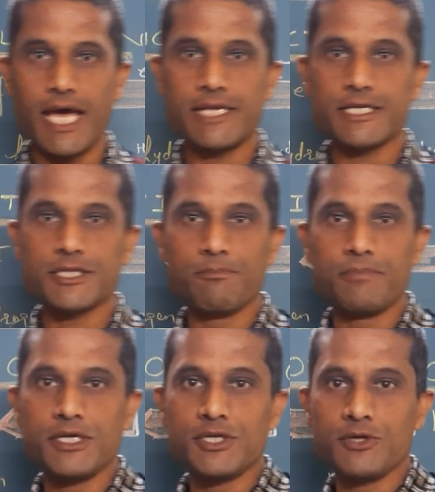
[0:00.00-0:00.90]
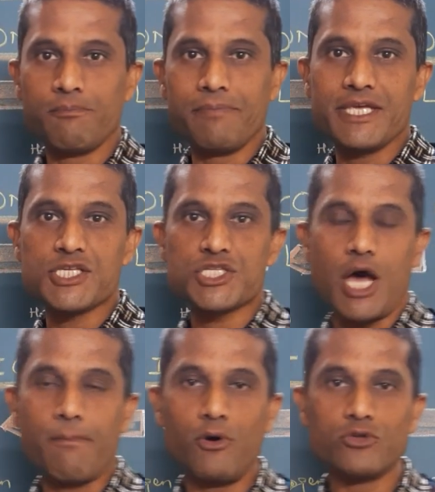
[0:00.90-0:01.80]
another video based
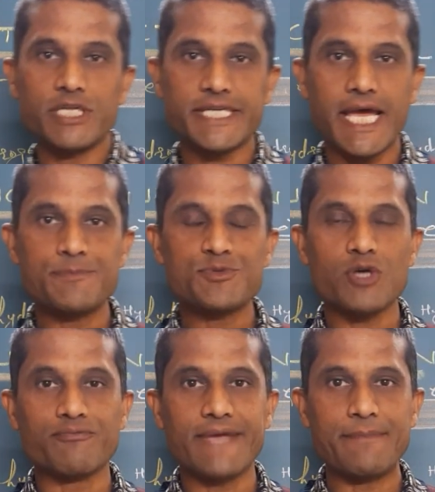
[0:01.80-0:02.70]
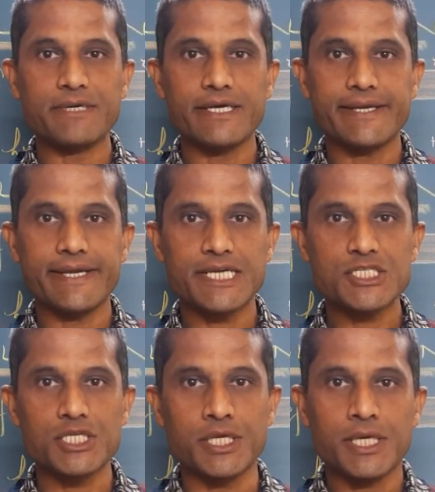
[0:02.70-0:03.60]
upon the types of chemical
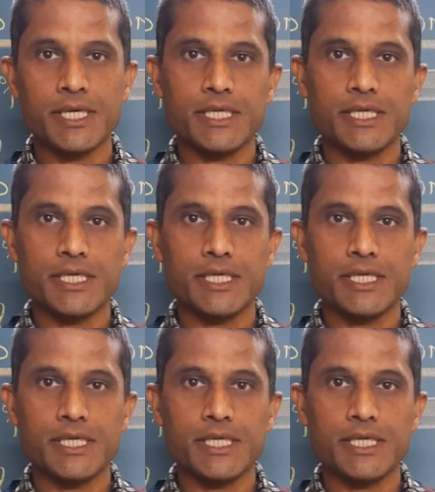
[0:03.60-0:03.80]
reaction.